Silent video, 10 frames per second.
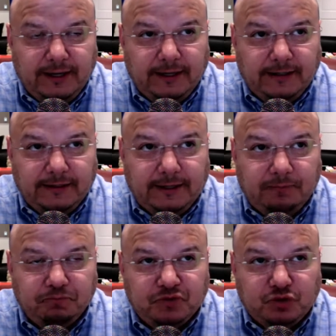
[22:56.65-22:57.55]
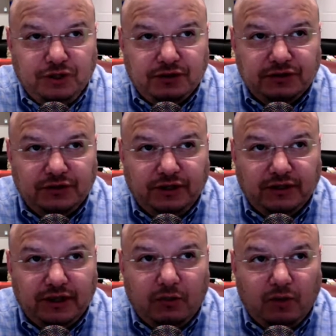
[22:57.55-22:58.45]
And so here's the thing
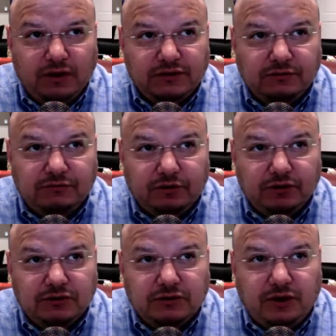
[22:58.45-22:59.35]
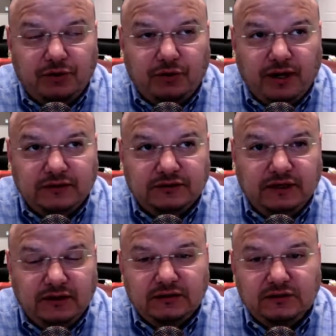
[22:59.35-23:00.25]
that I want us to focus on, though, and I
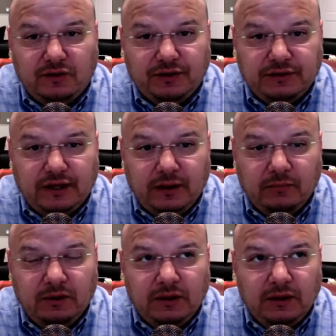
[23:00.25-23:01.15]
say this all the time,